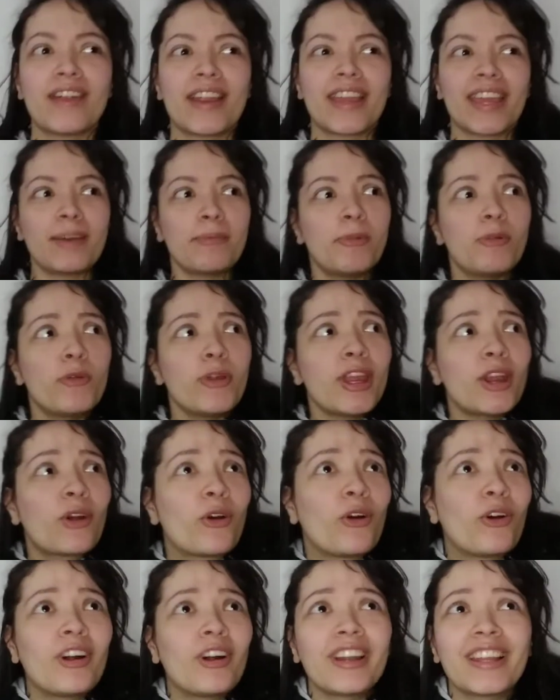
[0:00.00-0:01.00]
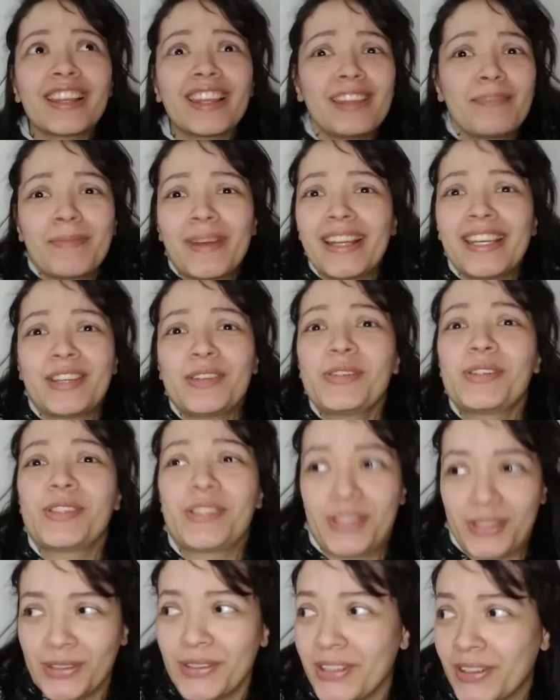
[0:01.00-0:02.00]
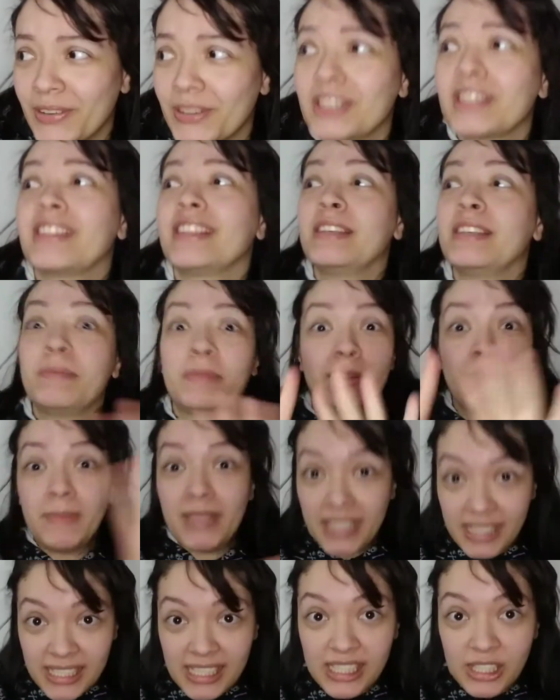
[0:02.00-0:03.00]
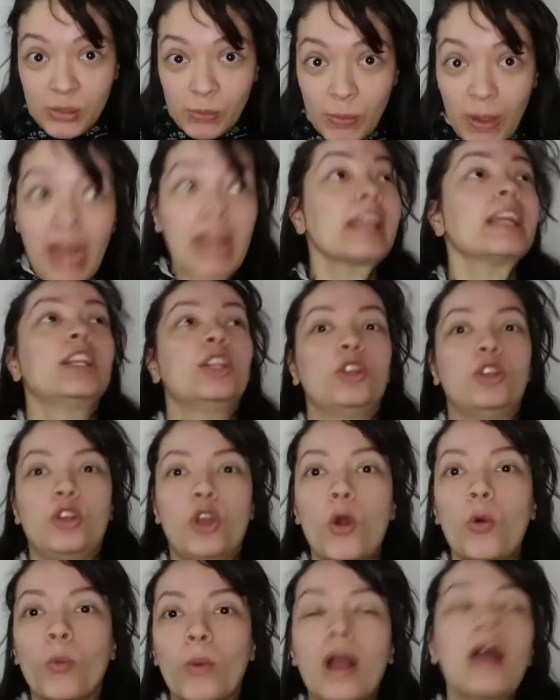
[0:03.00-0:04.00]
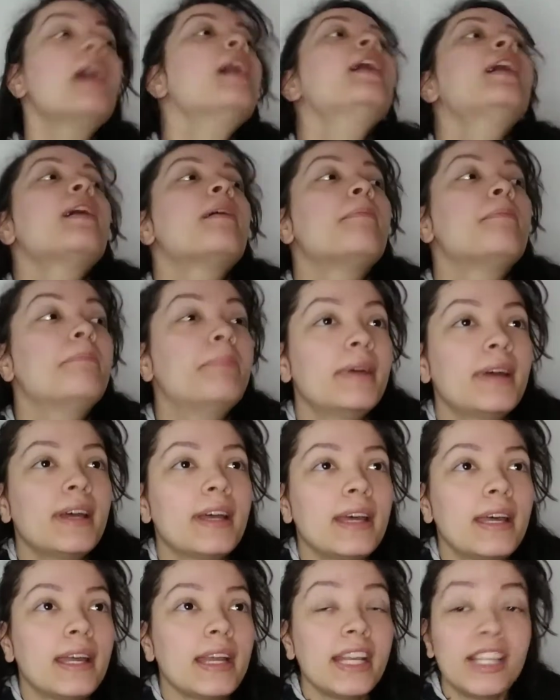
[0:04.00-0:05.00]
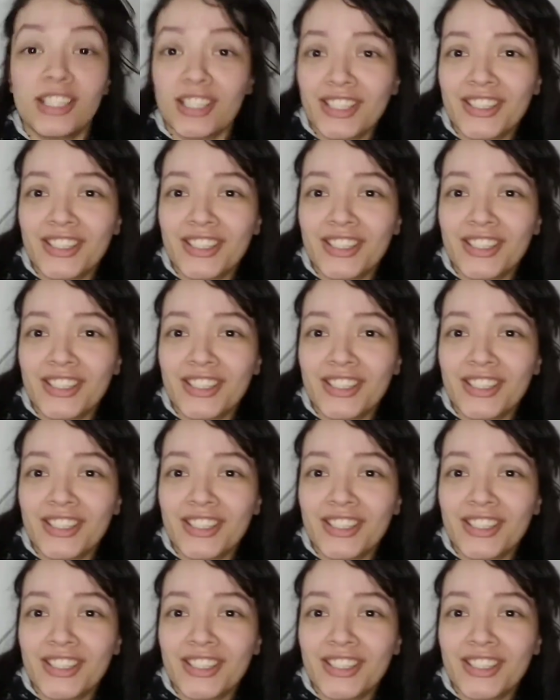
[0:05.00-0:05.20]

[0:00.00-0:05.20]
I am recording in my new studio. It means it's ready, no, but it's a